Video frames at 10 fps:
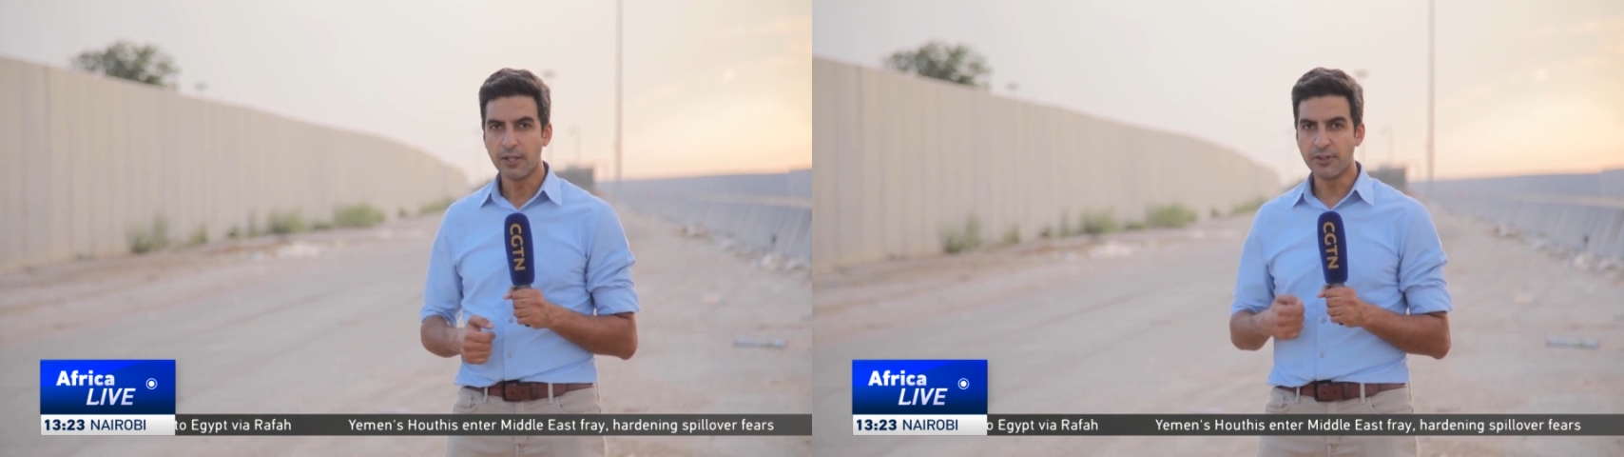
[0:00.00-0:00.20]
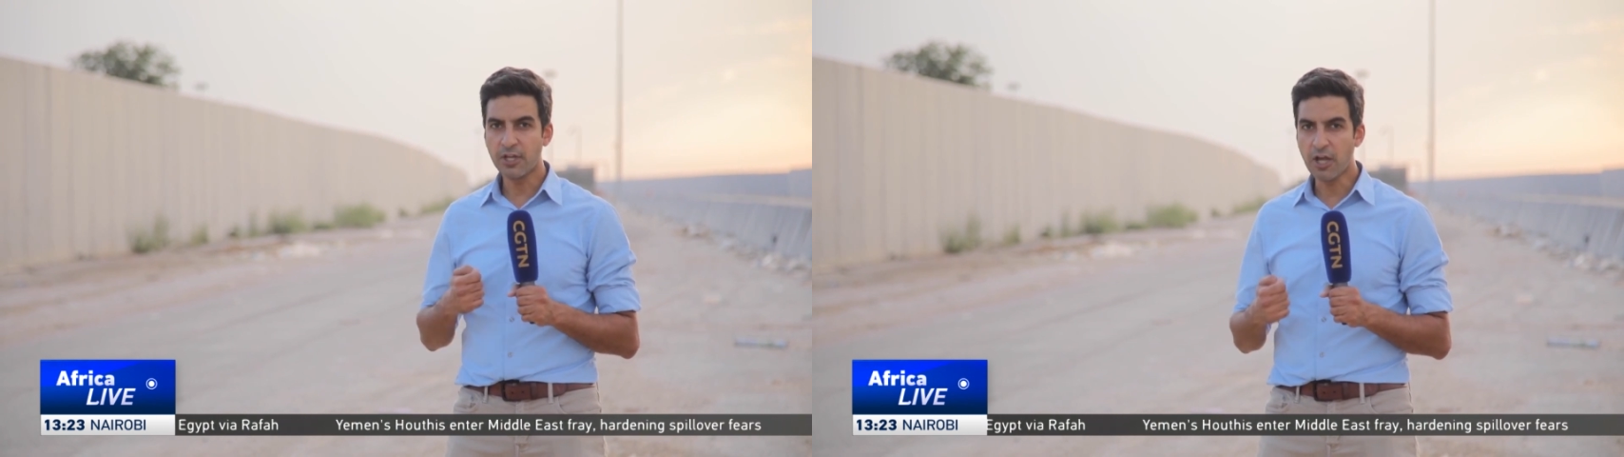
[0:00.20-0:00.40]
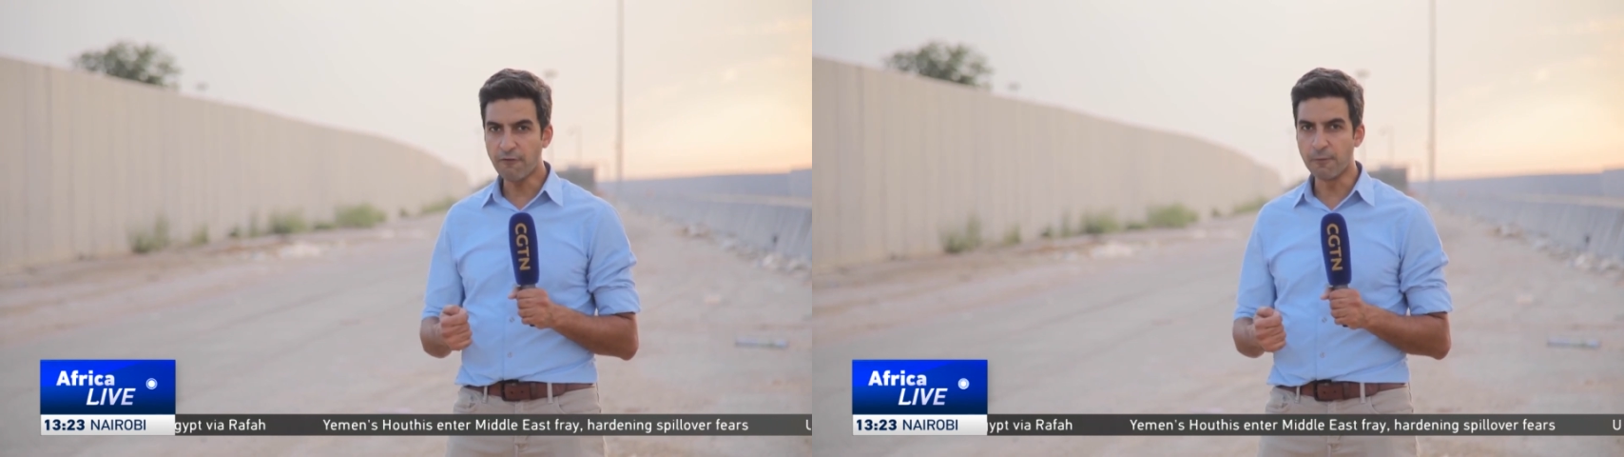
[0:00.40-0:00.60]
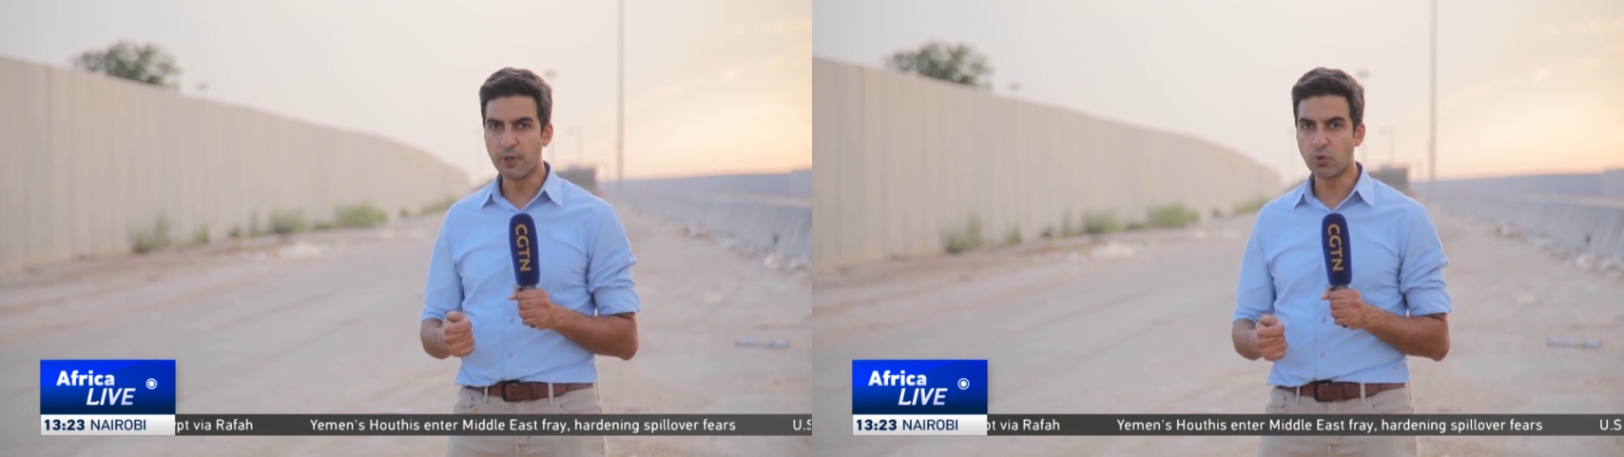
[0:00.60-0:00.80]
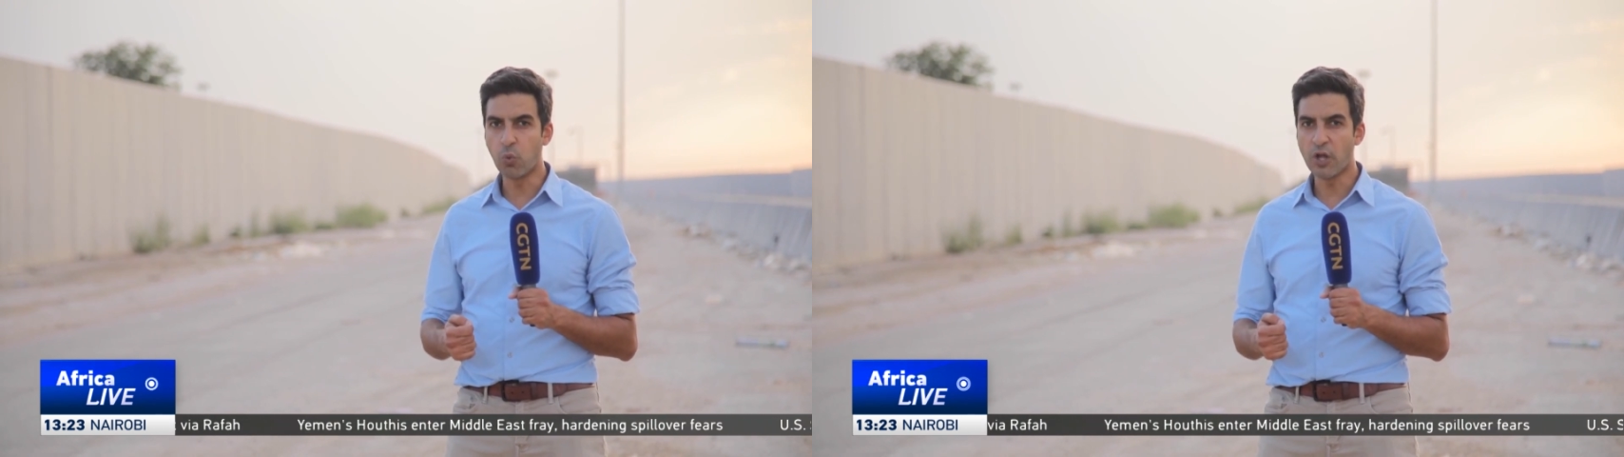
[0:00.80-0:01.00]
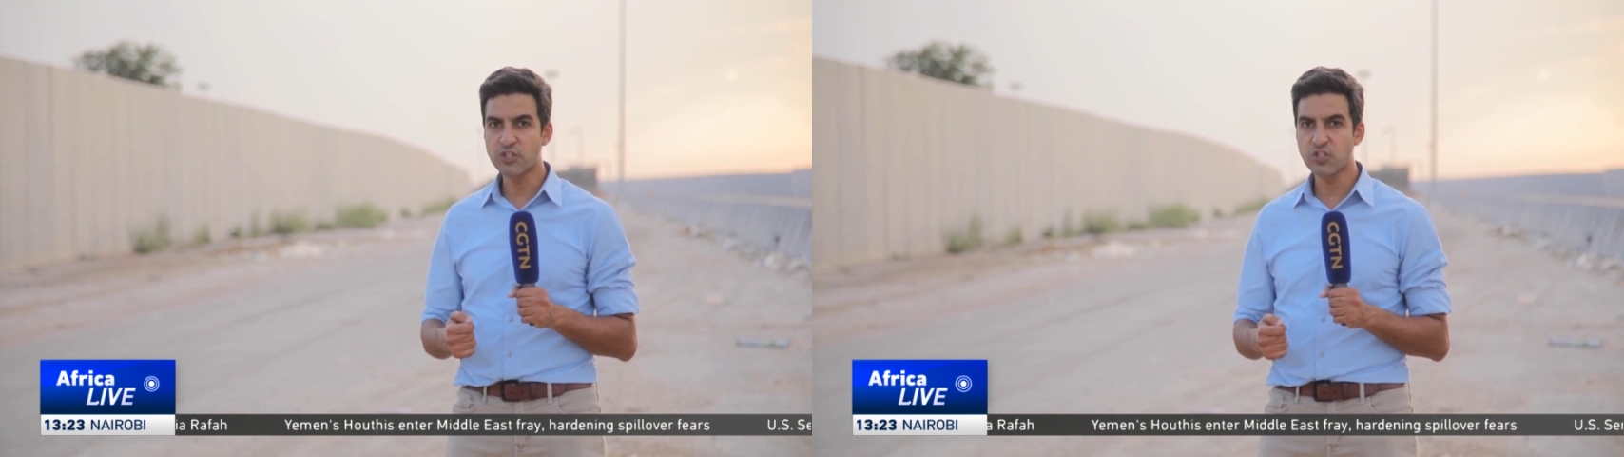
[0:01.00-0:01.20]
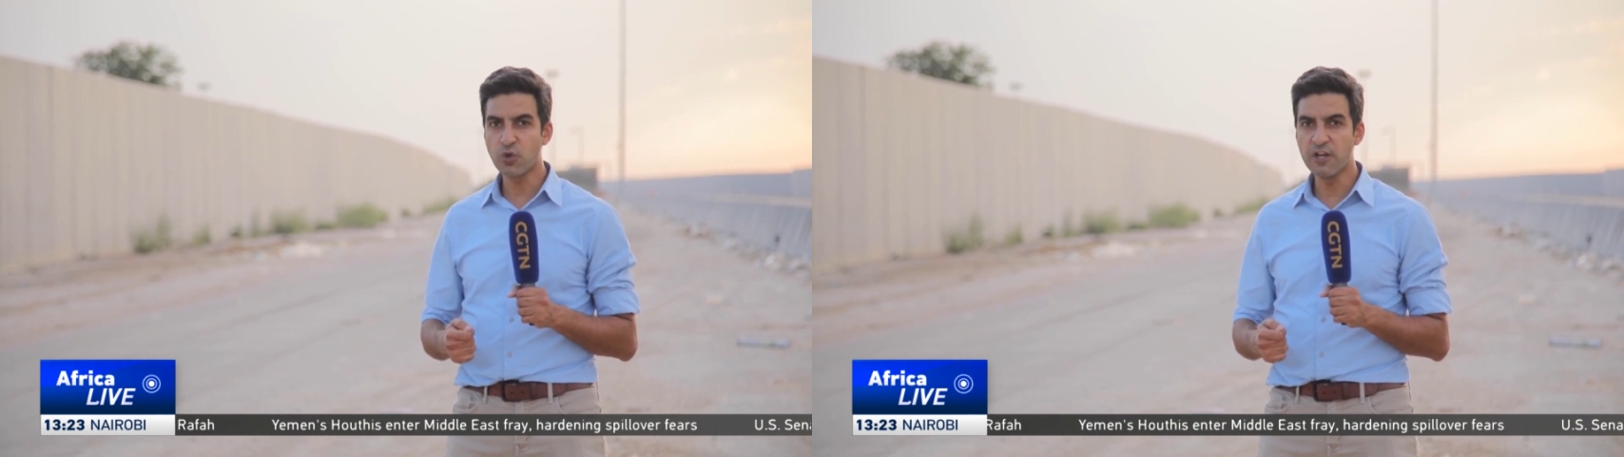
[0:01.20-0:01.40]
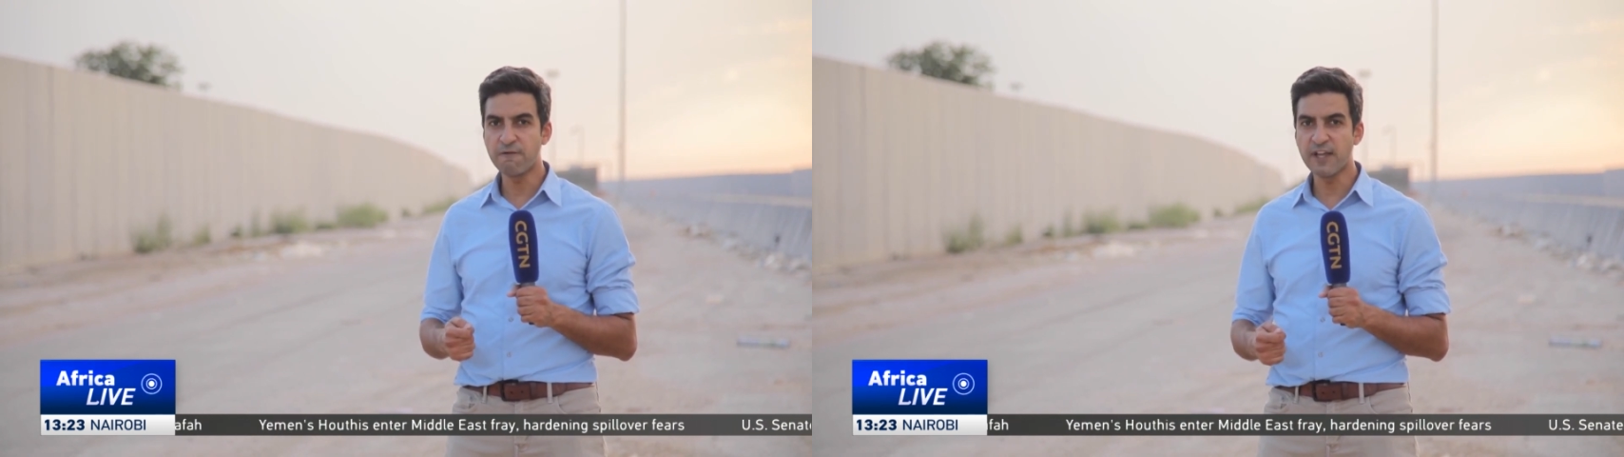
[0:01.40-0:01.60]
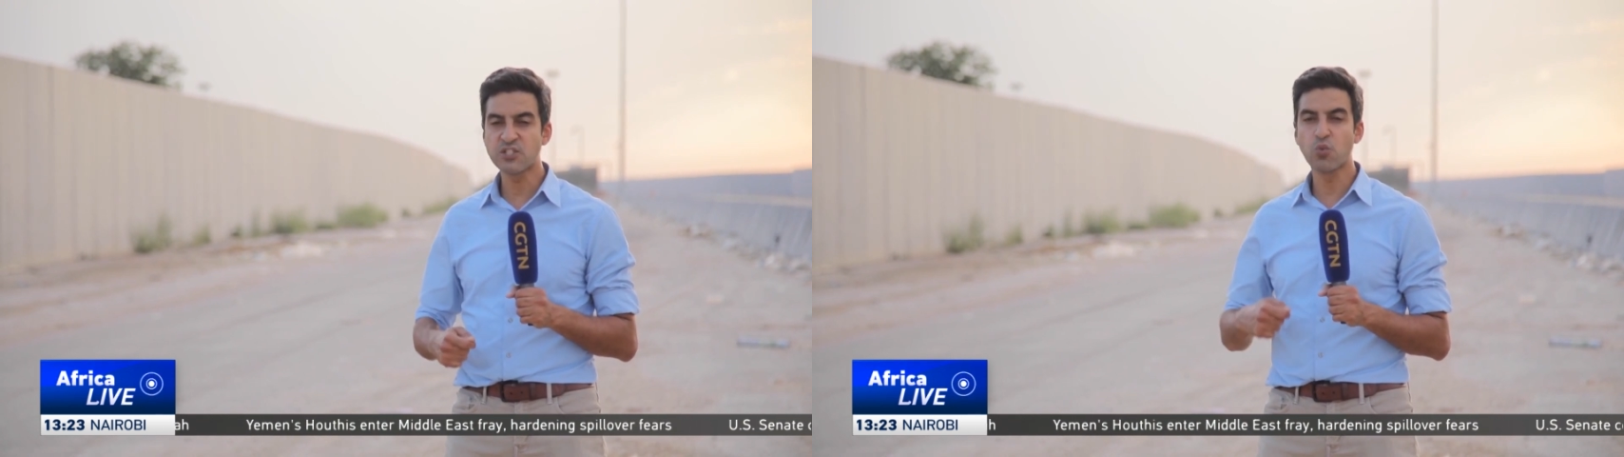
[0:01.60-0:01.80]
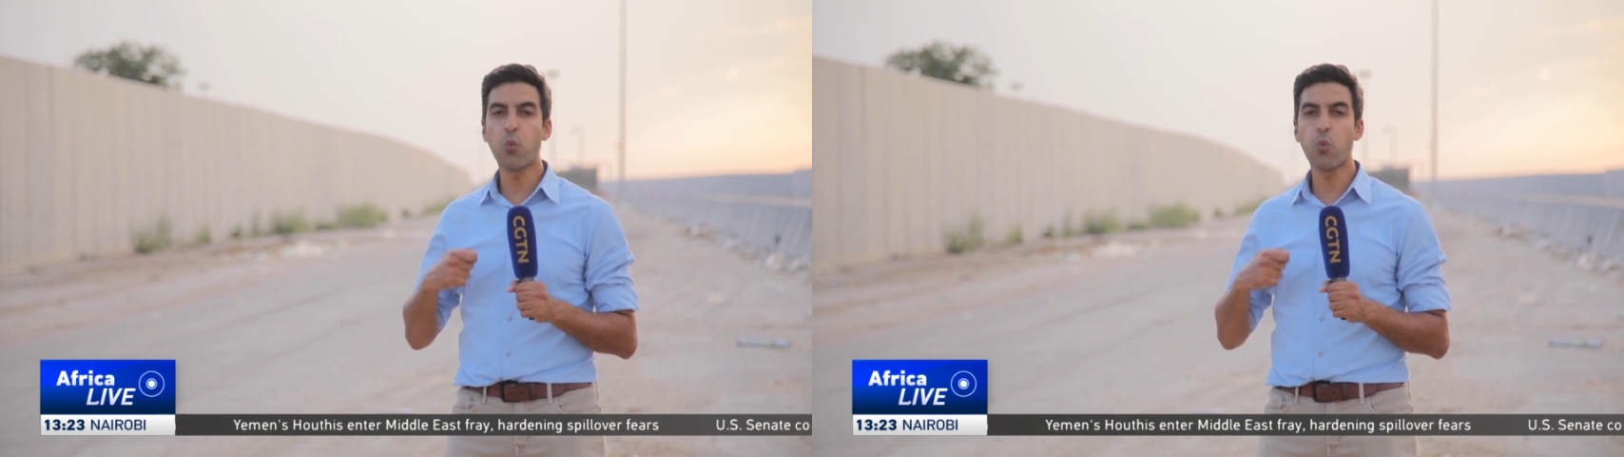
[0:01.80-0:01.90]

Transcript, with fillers: the government wants to invest